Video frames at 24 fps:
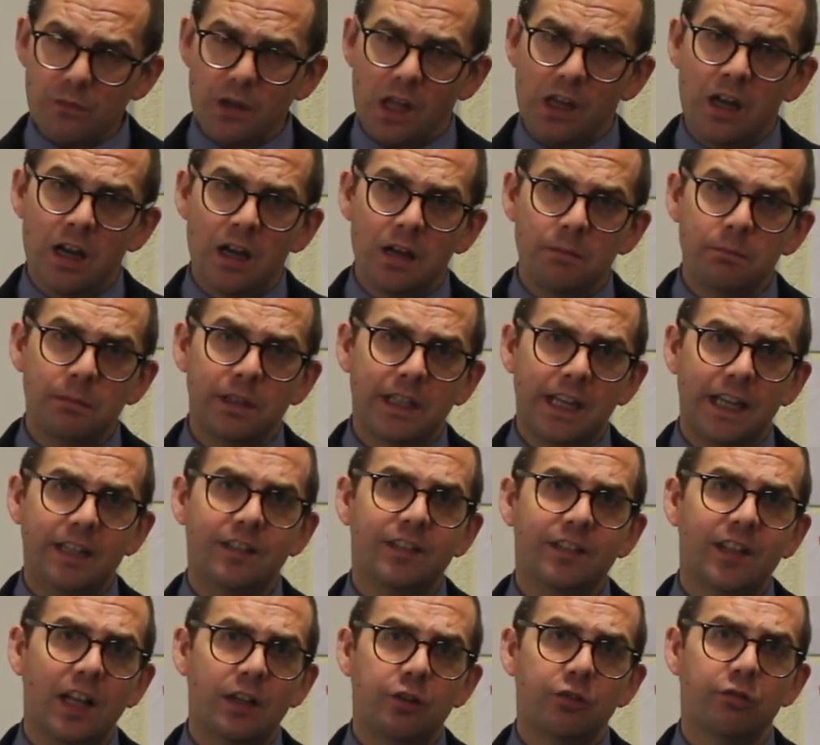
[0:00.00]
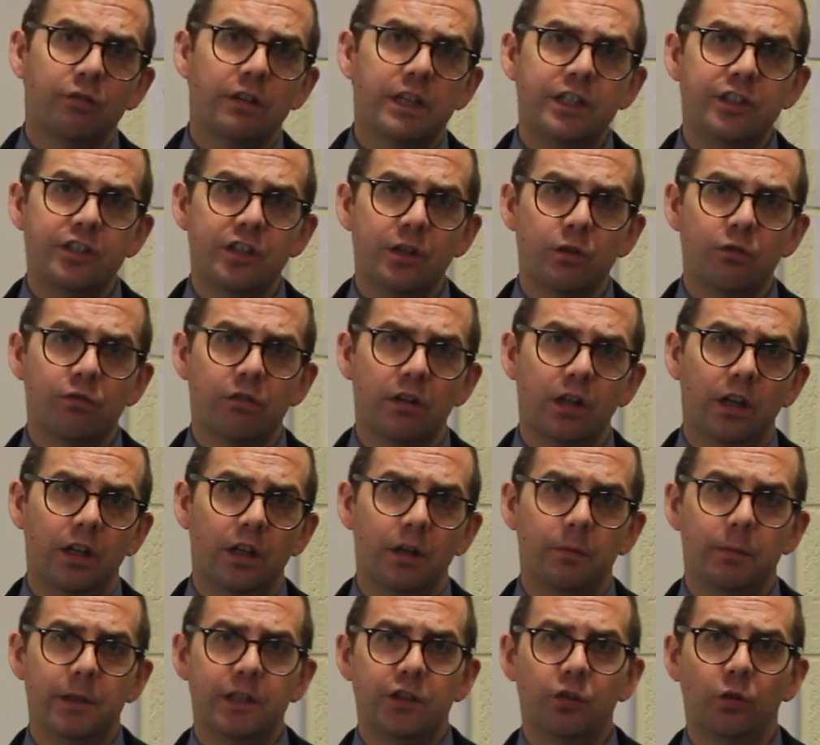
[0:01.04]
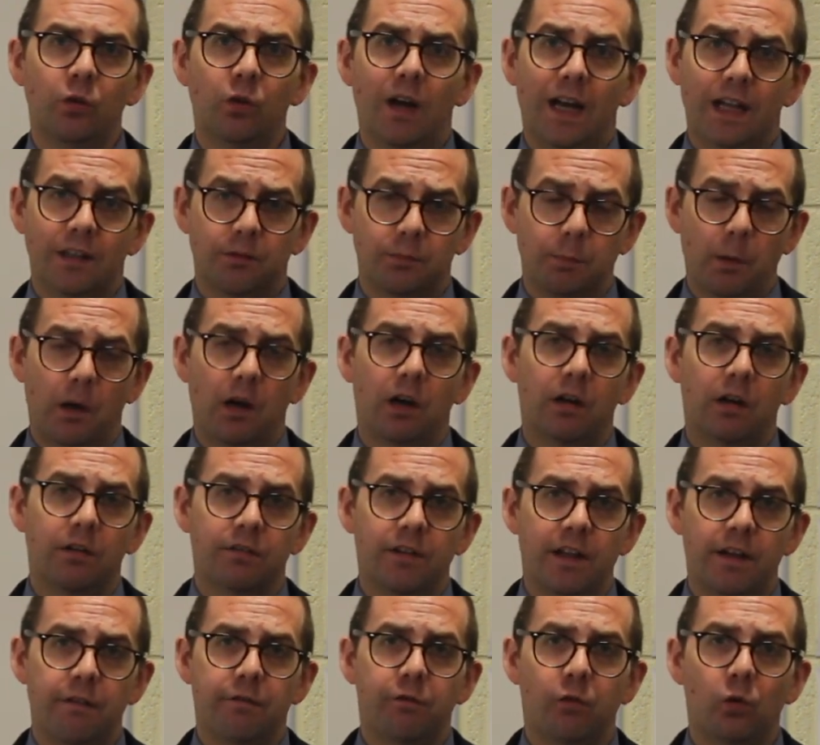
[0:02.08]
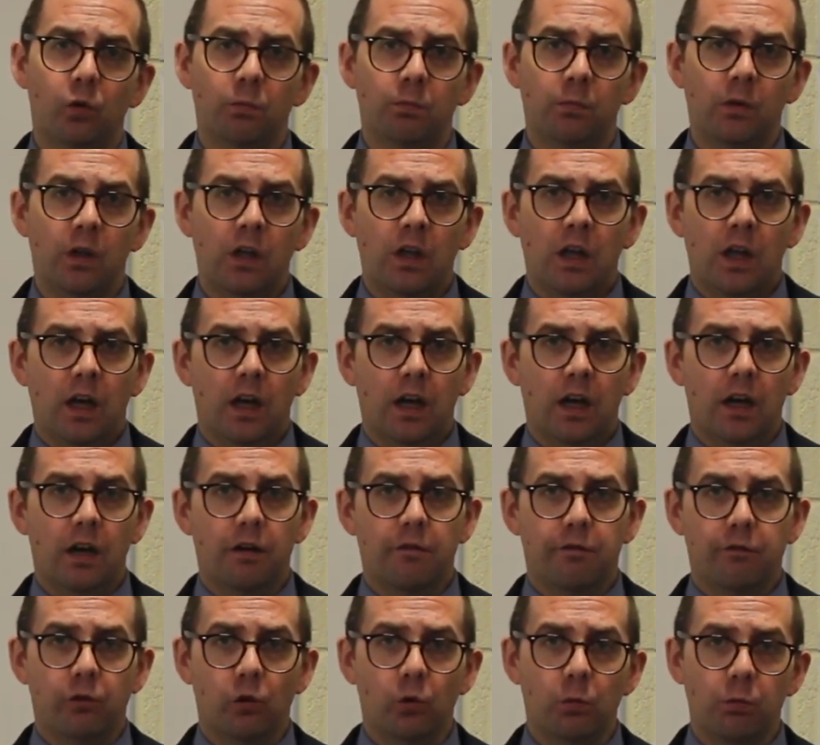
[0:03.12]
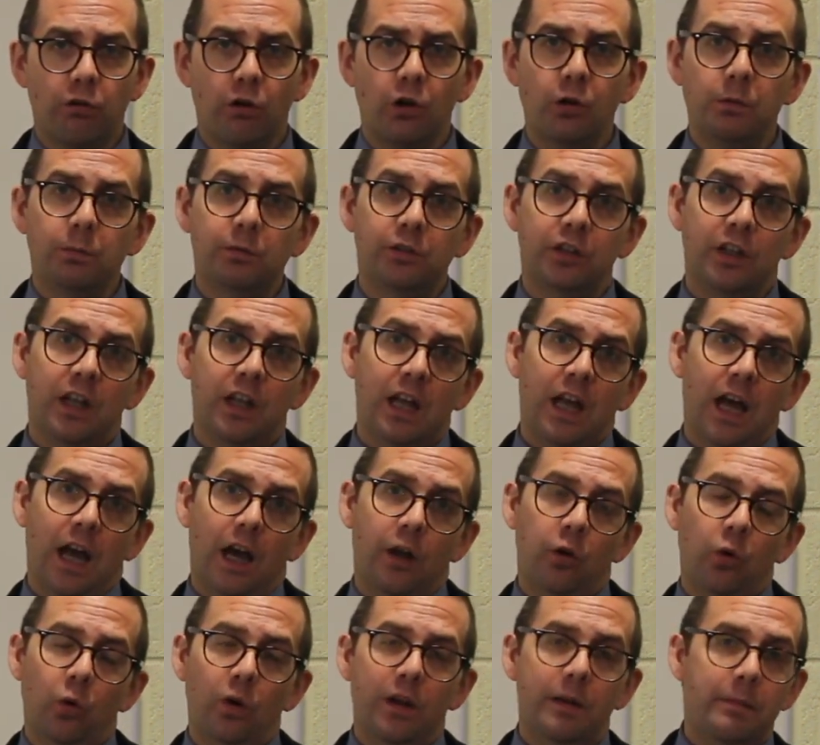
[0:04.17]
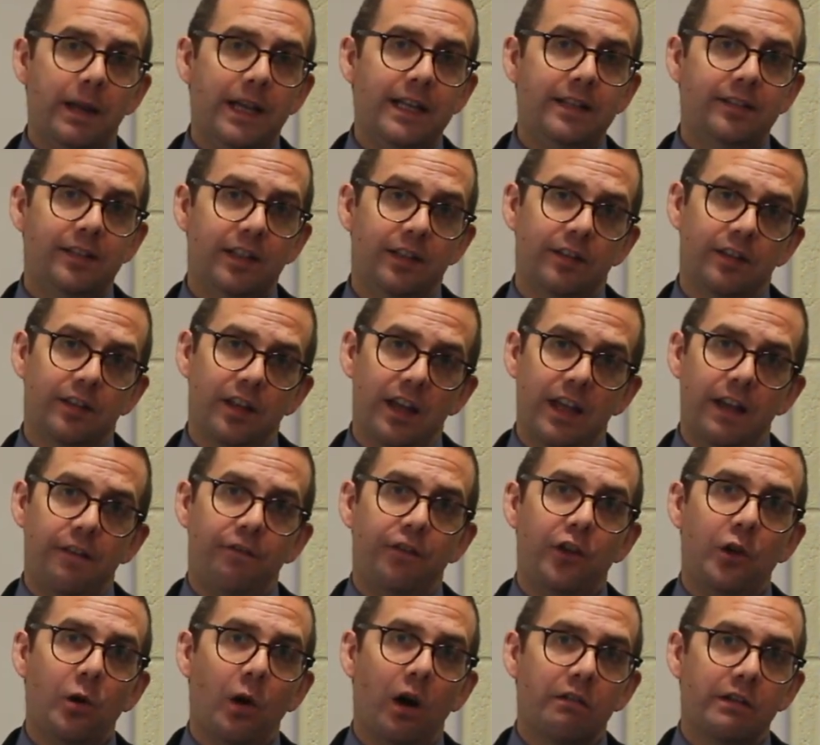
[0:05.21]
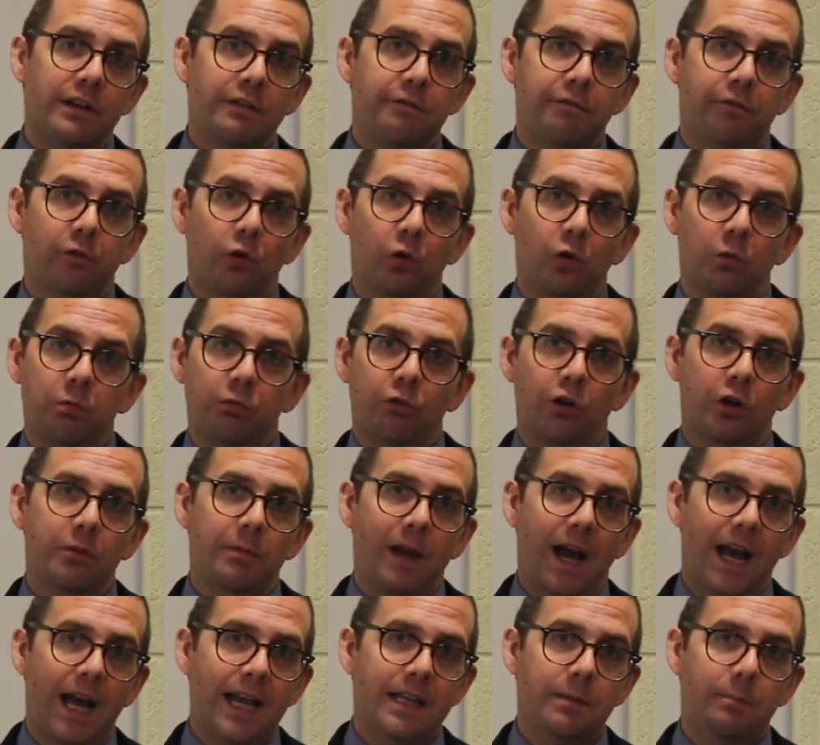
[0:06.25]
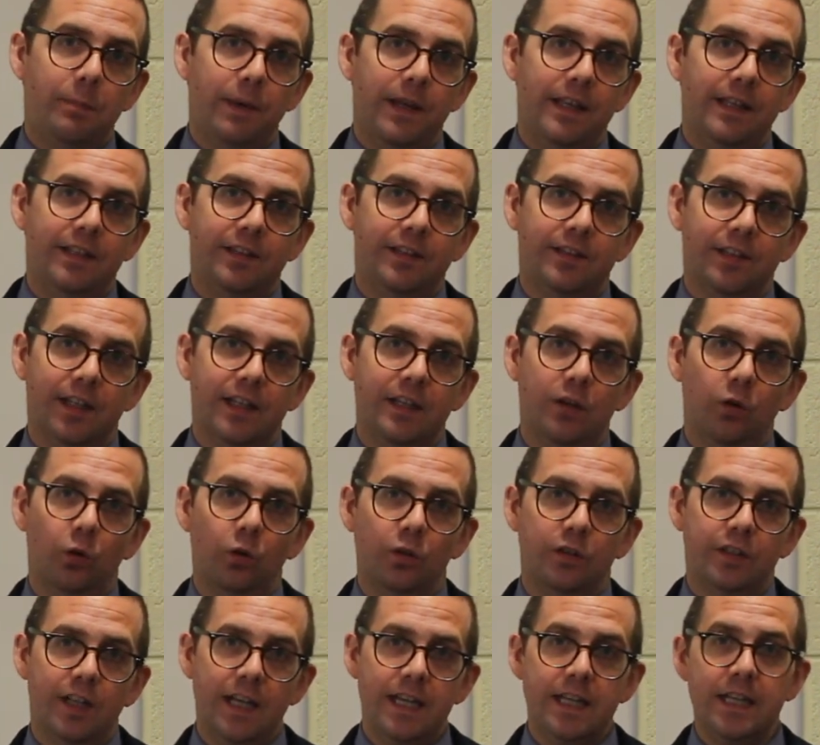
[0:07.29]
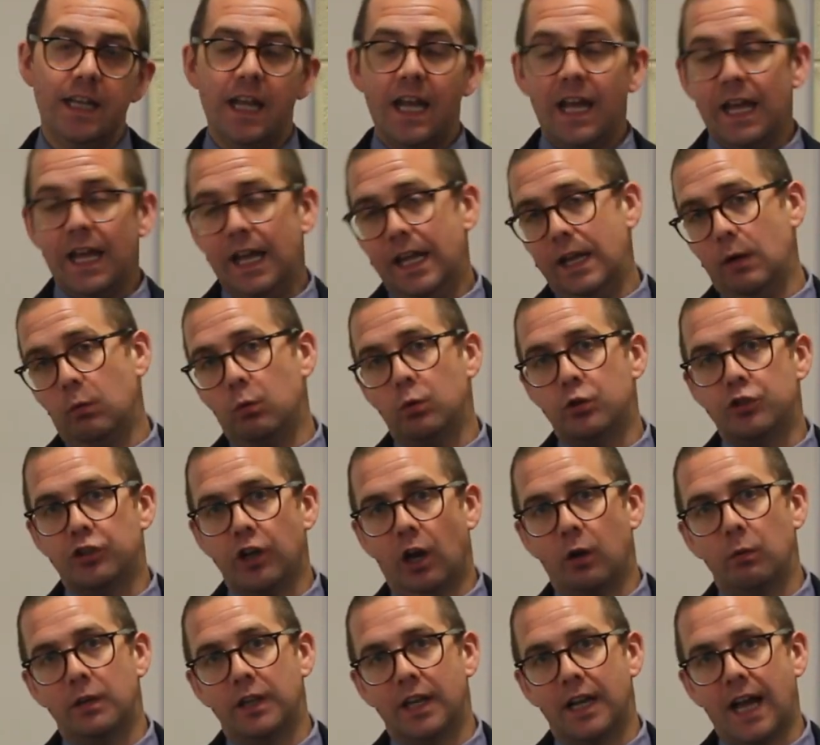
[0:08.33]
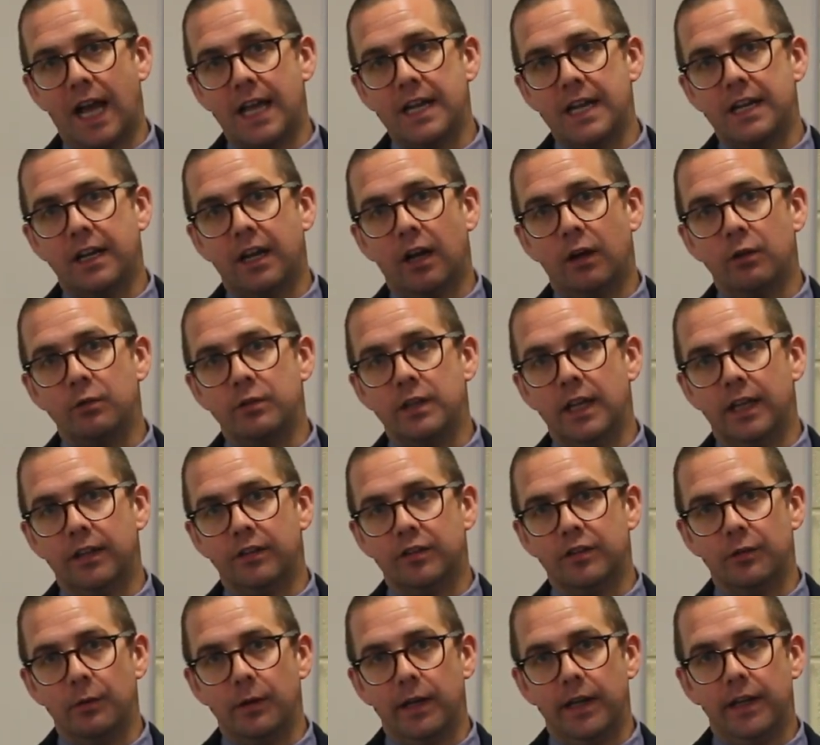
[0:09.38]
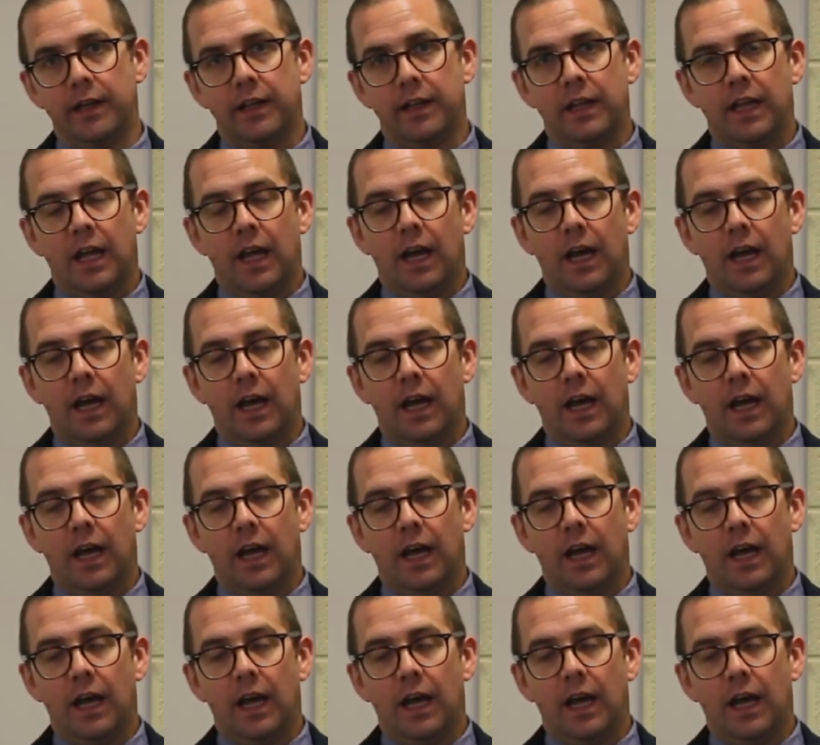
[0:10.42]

Key Stage 3's children are going to be taught as part of their form groups, and all it means is that if you are in form group A, B, C or D, it will show with an A code next to it.